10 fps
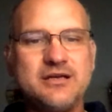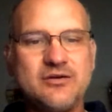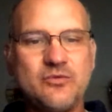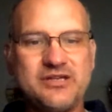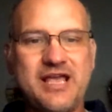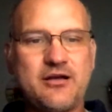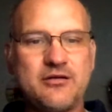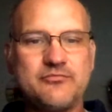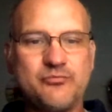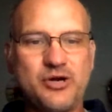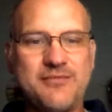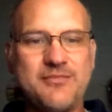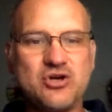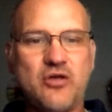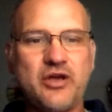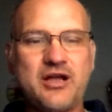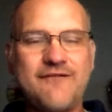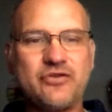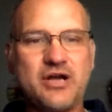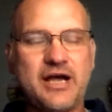We take pretty much all the
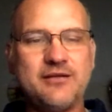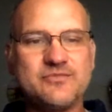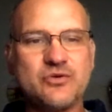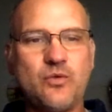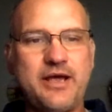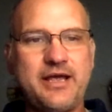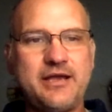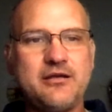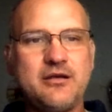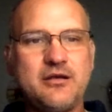comfort items away.